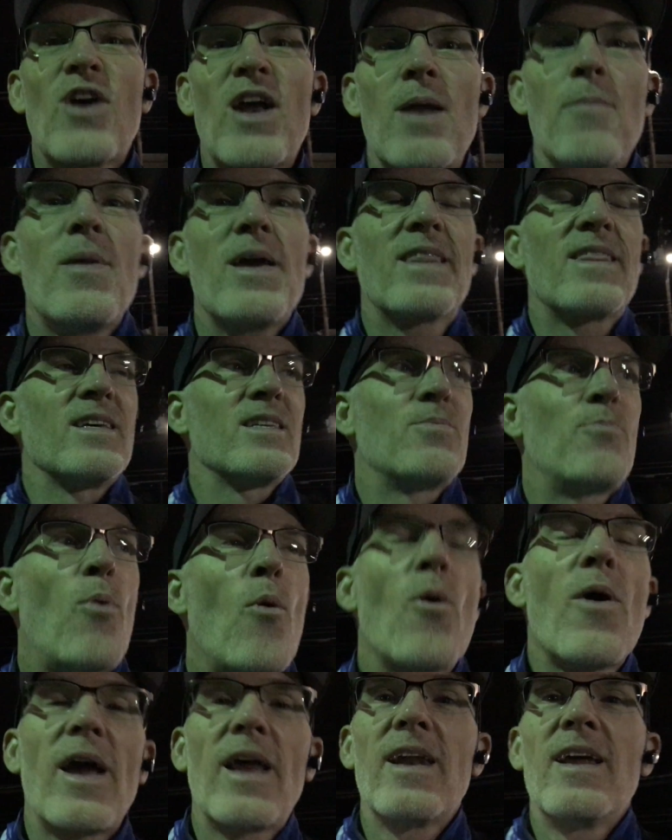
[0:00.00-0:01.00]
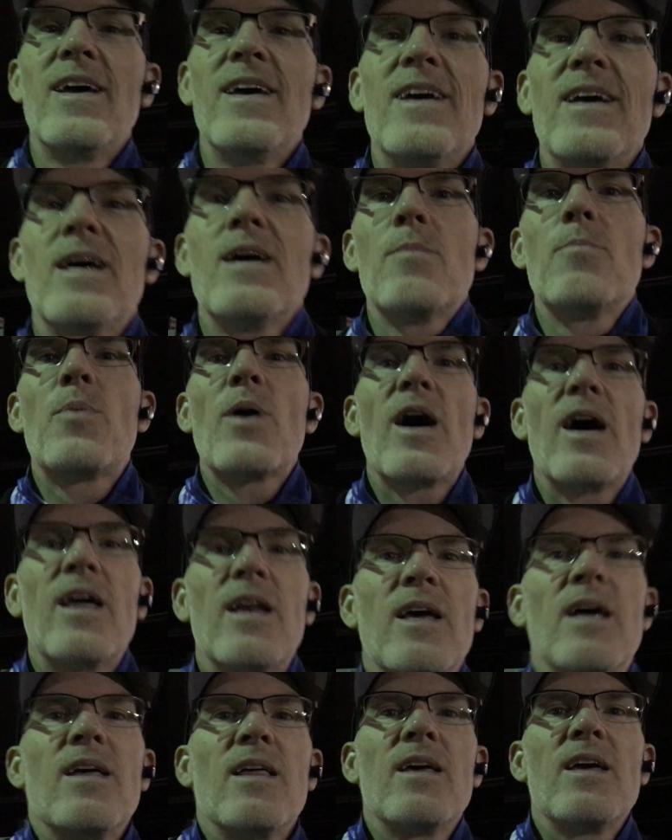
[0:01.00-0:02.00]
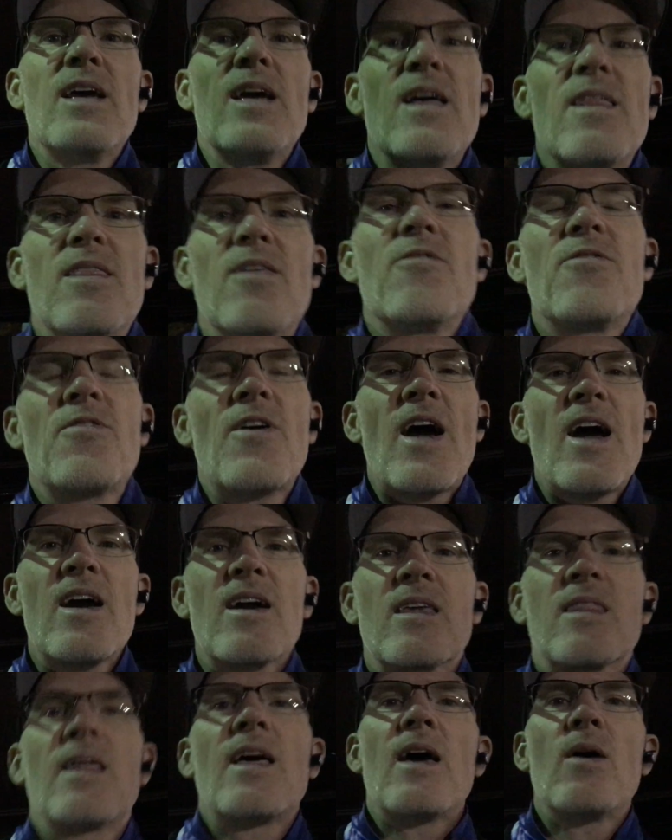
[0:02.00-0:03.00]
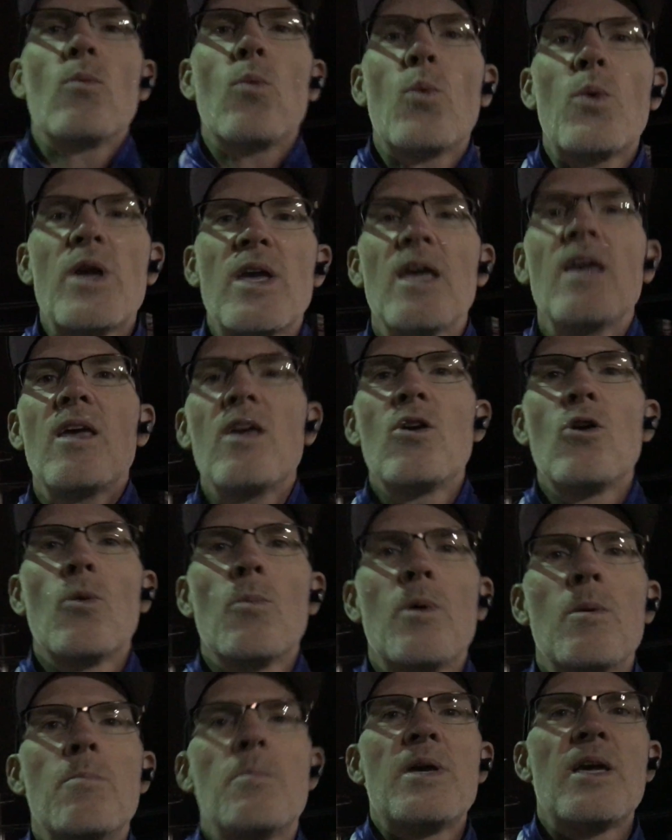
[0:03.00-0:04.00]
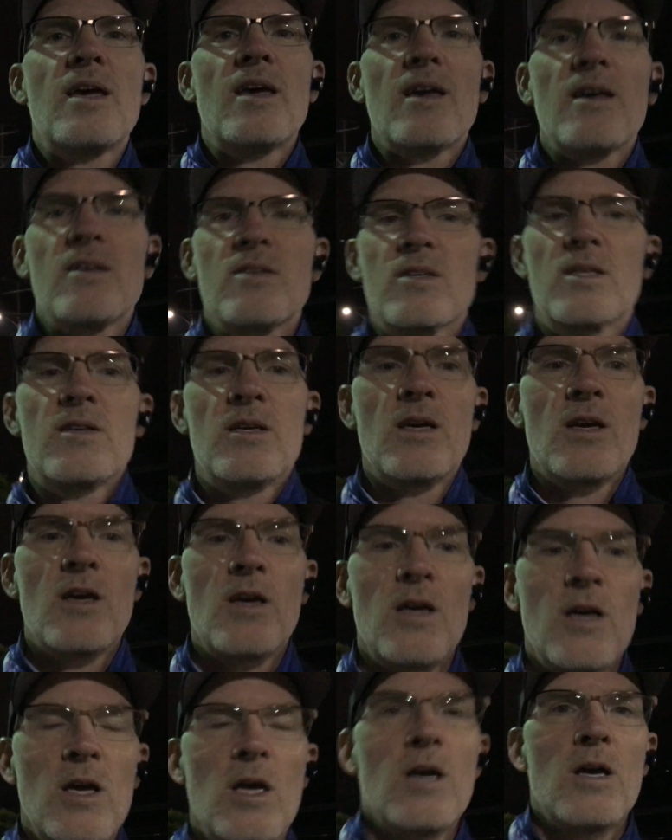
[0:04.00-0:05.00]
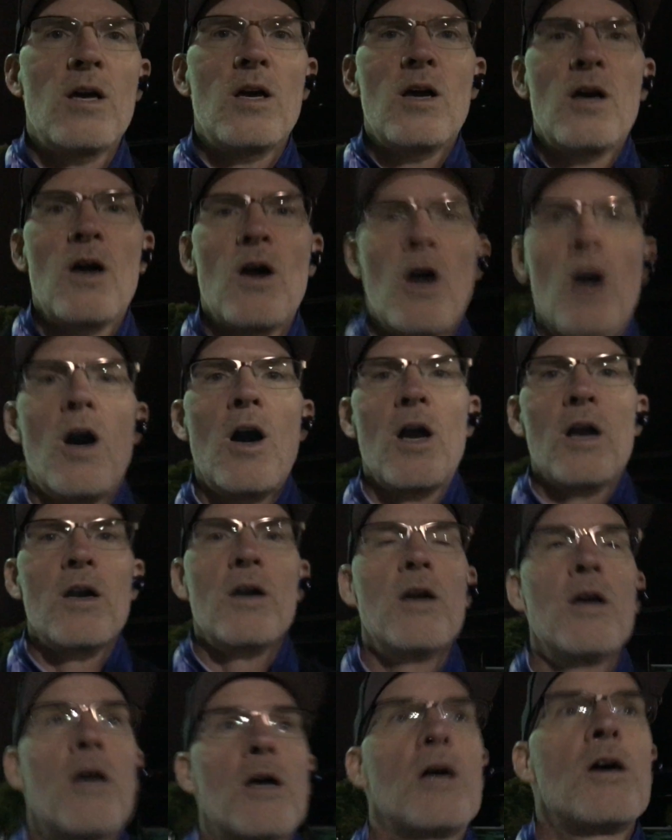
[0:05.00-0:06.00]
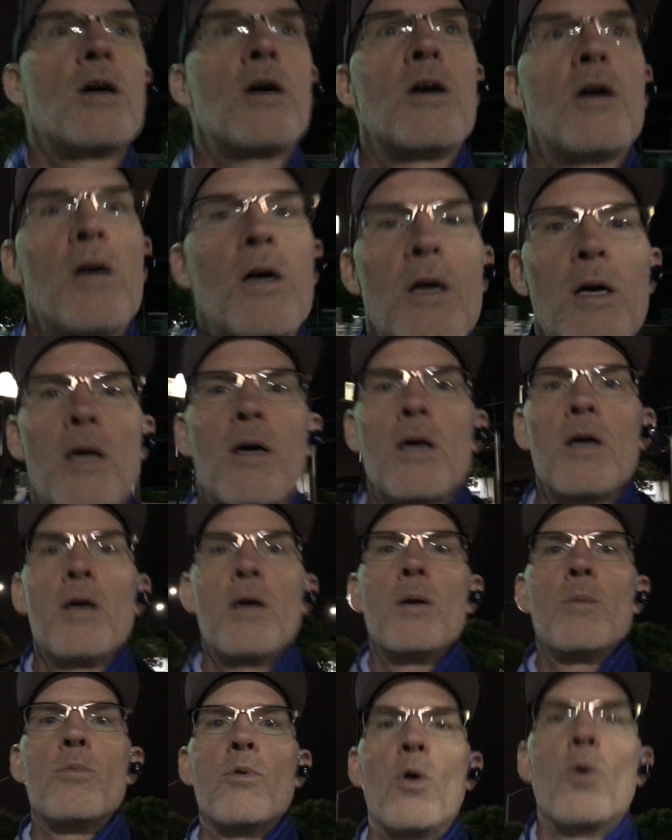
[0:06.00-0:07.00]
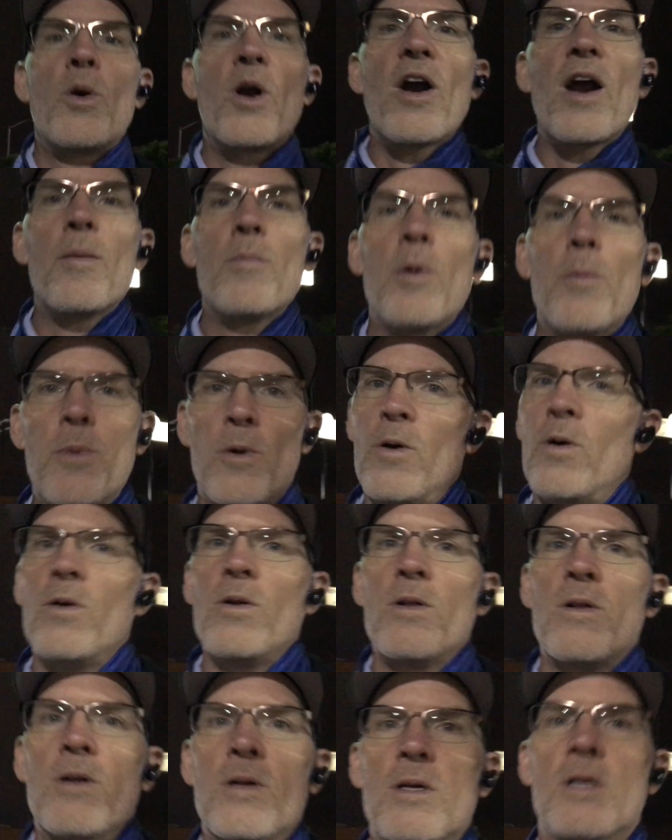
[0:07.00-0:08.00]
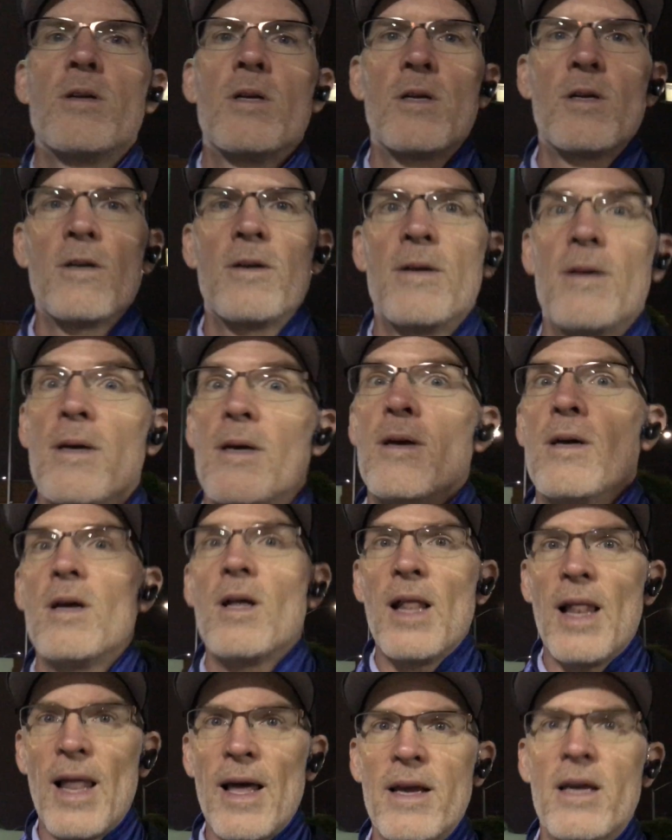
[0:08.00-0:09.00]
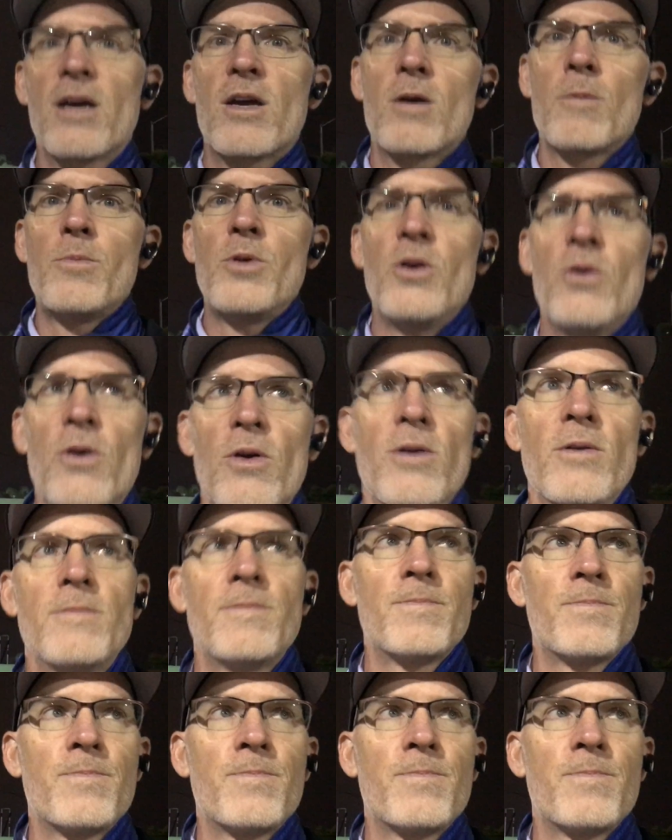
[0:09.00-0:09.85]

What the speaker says: trying to make this point, but the fact that we human beings are programmable like a computer.